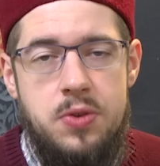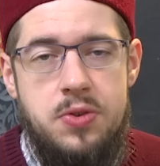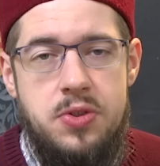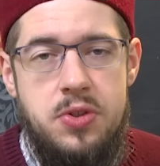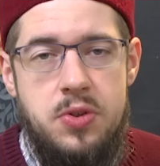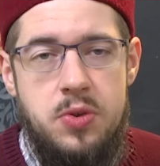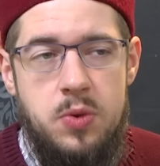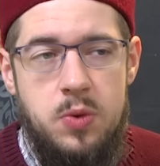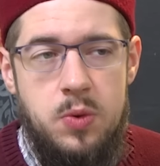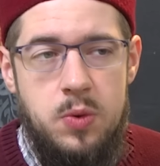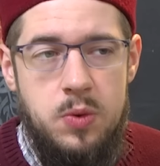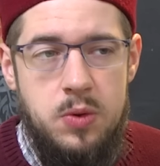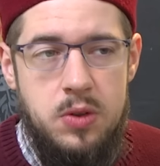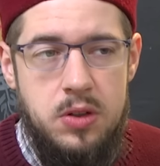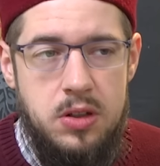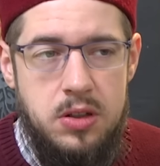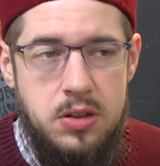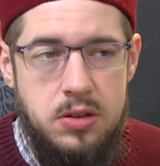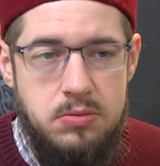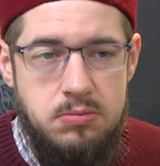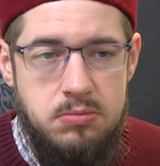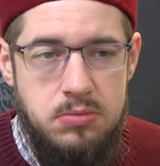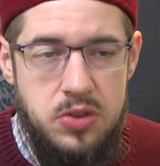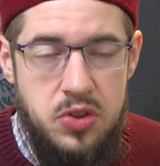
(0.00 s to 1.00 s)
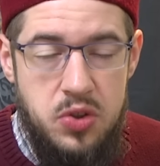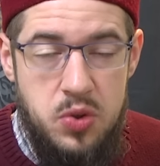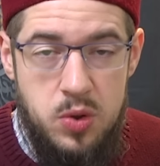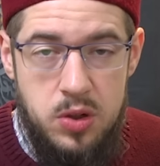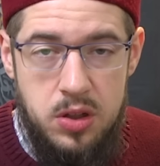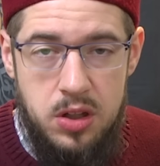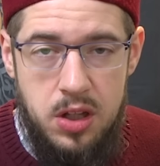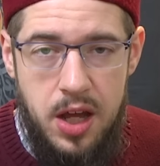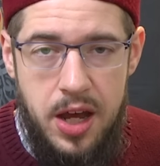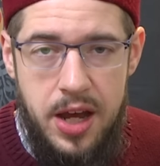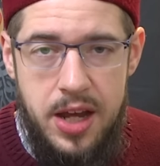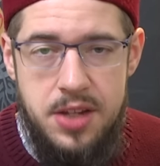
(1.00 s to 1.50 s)
to
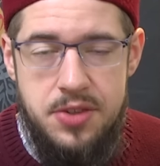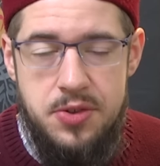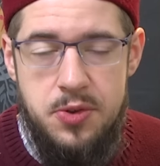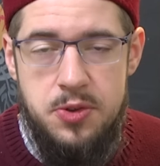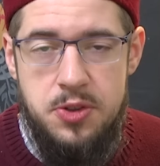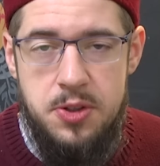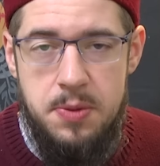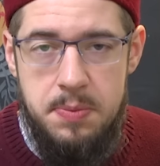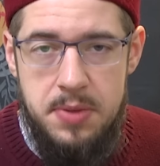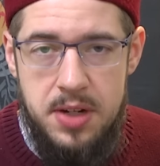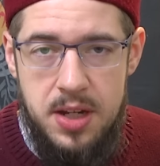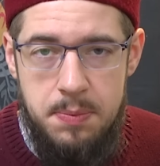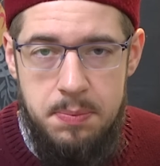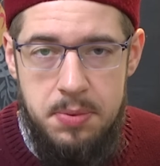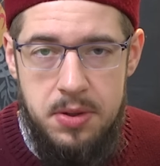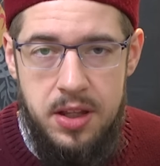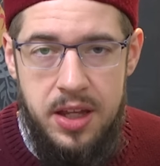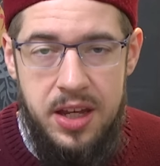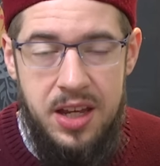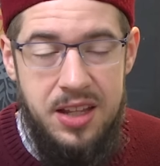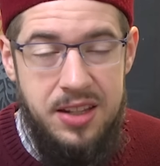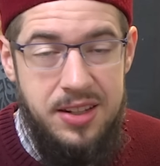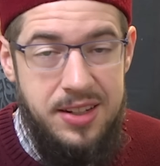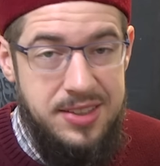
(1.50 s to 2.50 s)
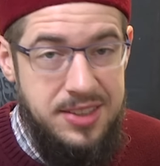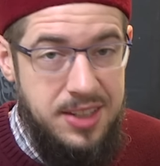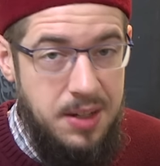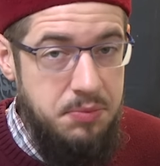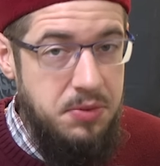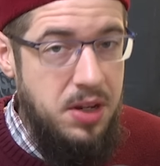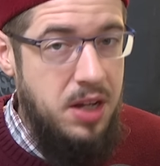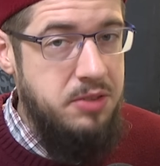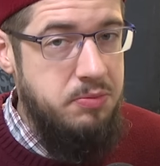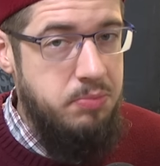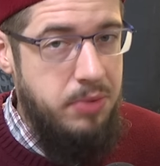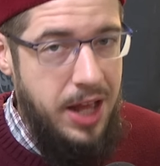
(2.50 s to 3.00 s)
utilize or to manipulate, and the
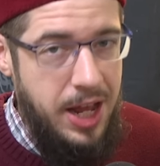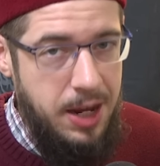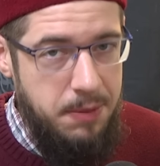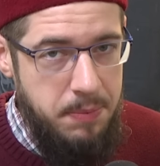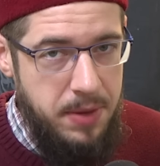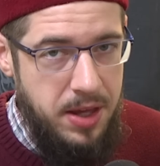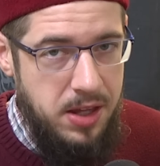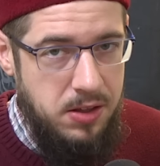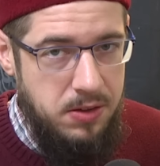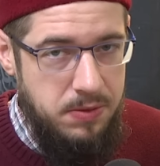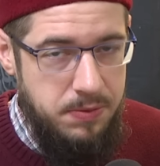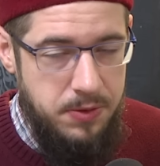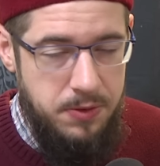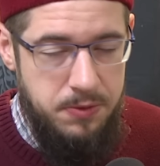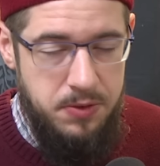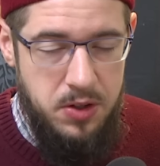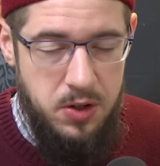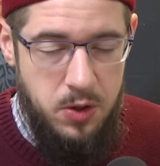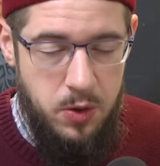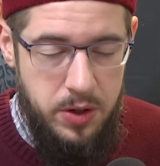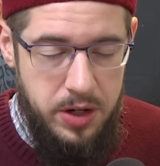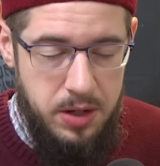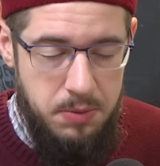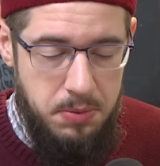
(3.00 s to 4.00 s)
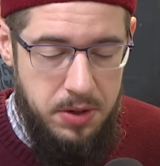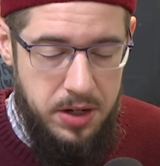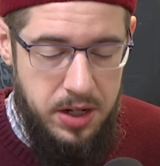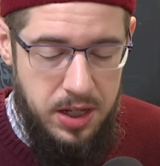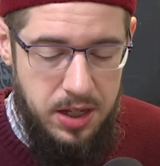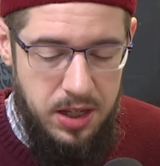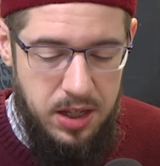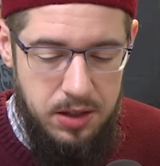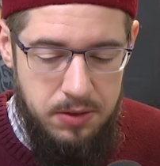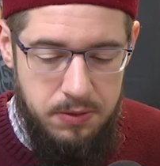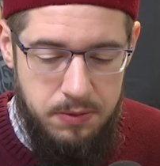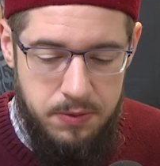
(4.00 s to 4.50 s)
sometimes blackmail, if you know
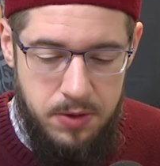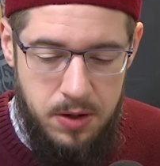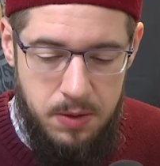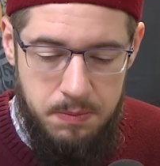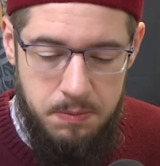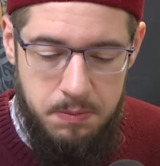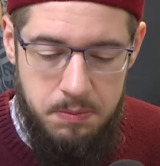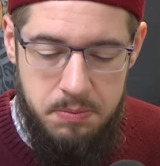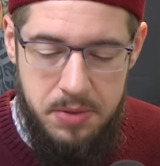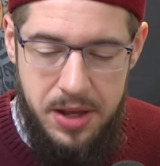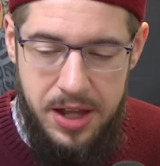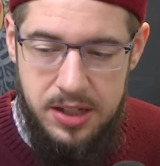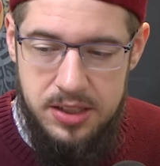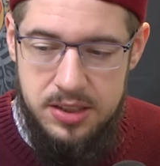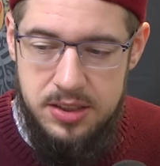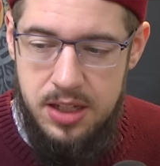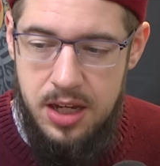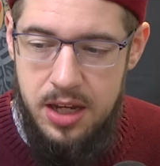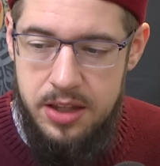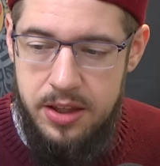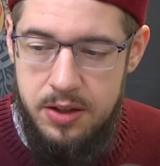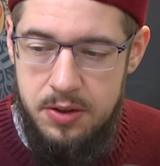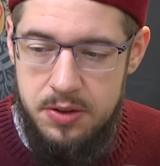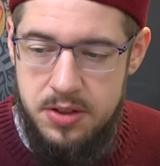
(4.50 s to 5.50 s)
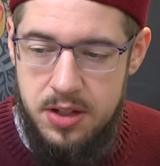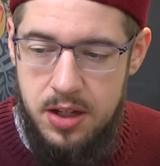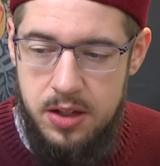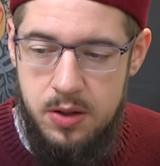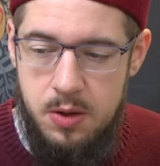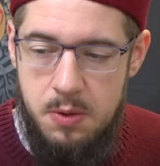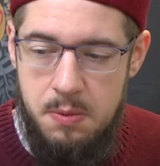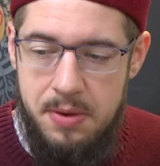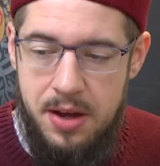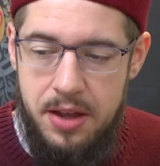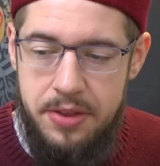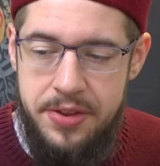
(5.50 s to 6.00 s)
anybody from Palestine, they'll tell
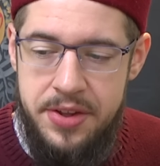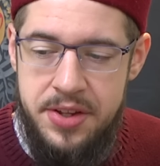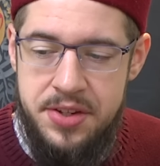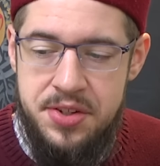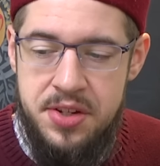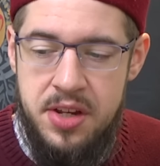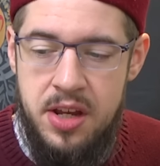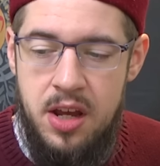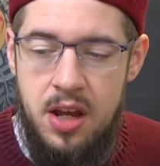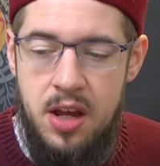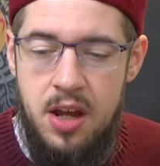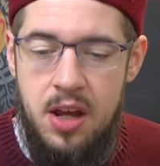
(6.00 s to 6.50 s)
you about this,